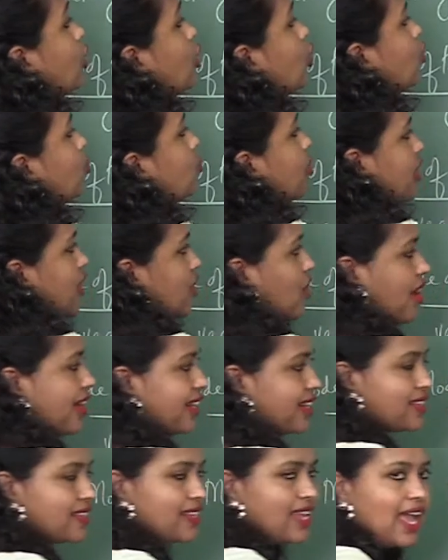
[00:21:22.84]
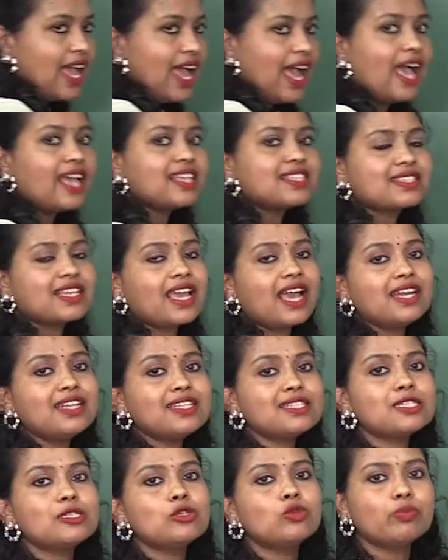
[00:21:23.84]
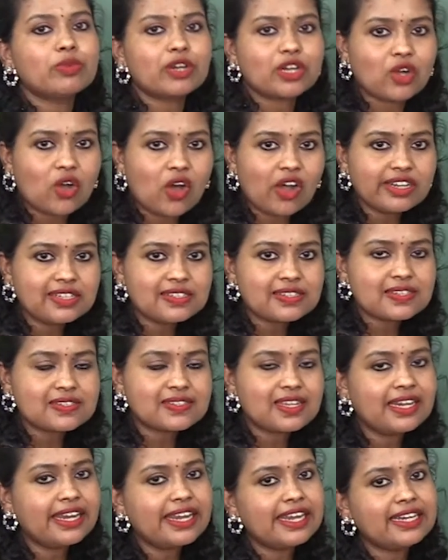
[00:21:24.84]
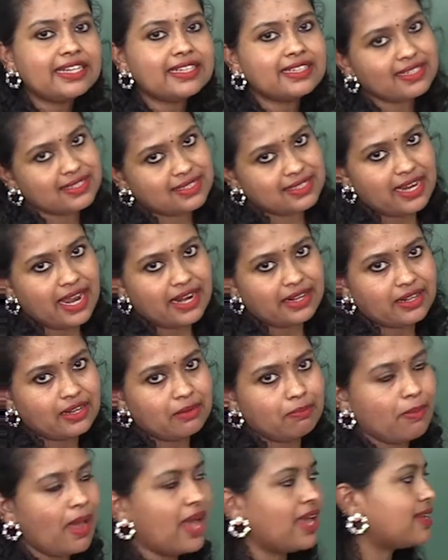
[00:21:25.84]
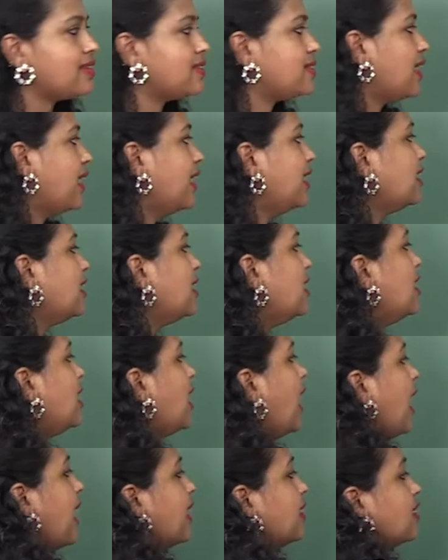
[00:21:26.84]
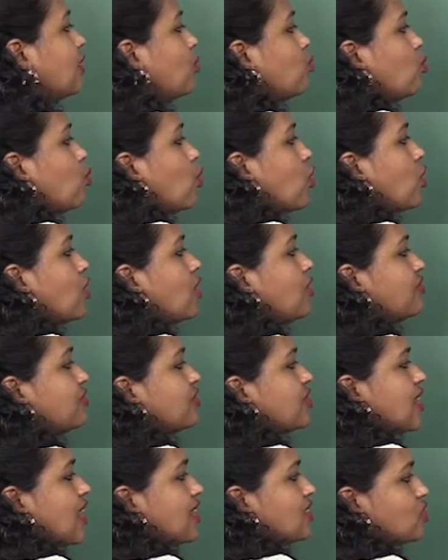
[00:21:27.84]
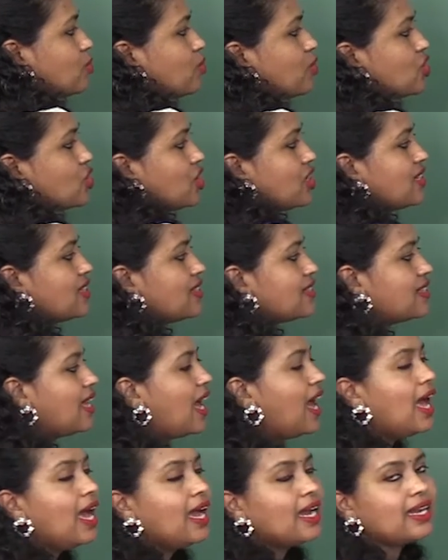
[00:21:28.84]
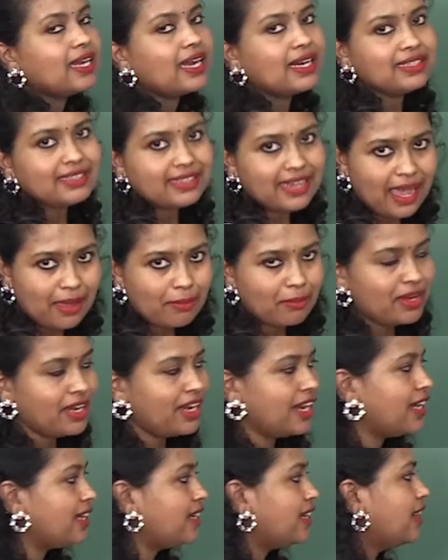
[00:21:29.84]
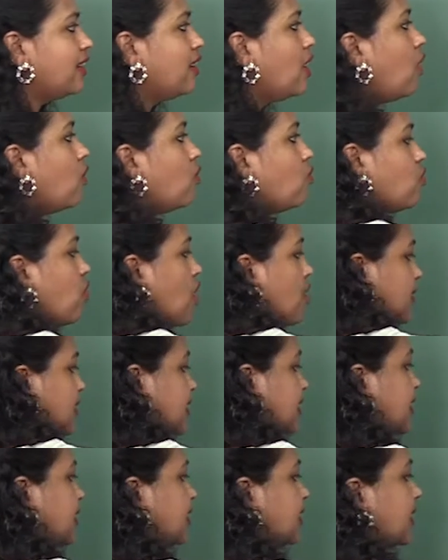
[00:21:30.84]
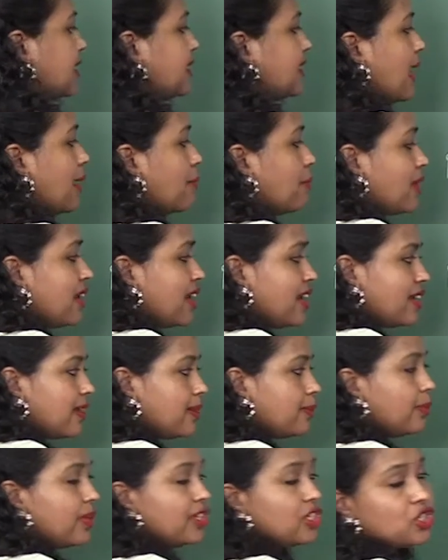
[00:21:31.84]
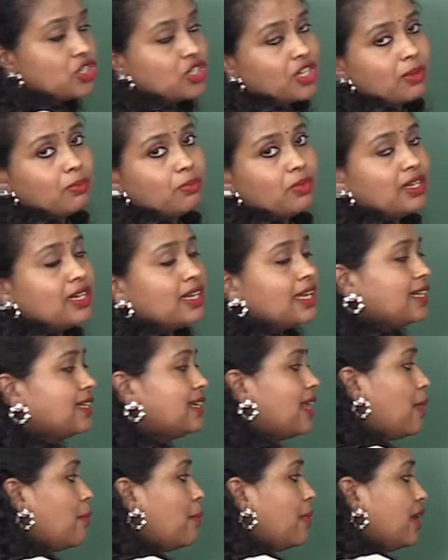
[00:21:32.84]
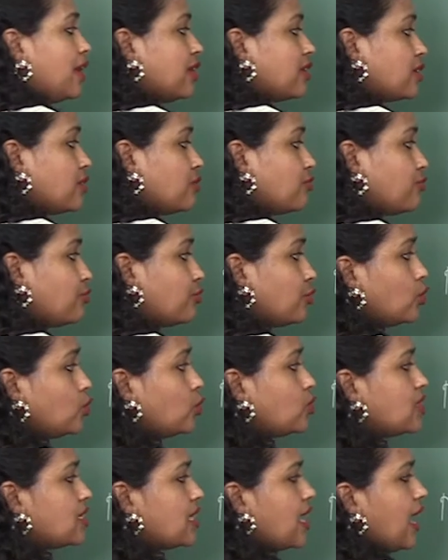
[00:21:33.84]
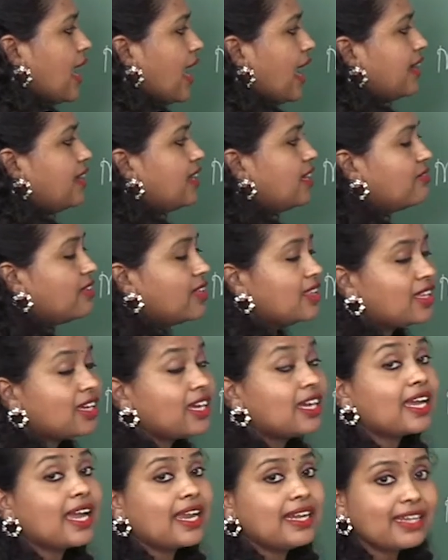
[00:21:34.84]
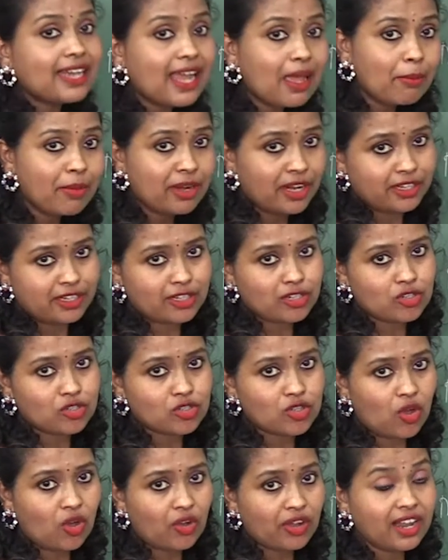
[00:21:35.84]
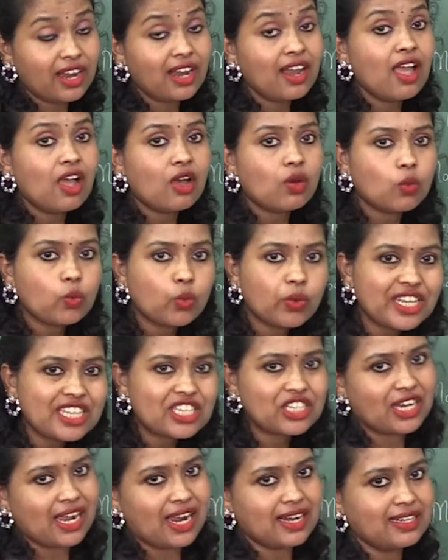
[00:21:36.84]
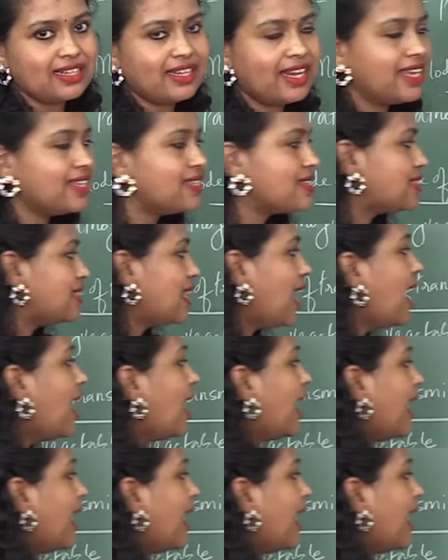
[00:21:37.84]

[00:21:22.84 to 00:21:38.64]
lumbricoides. Ascaris lumbricoides is an intestinal parasite, and the mode of transmission is the contaminated water, contaminated vegetable, contaminated fruits, and even the contaminated soil which contains the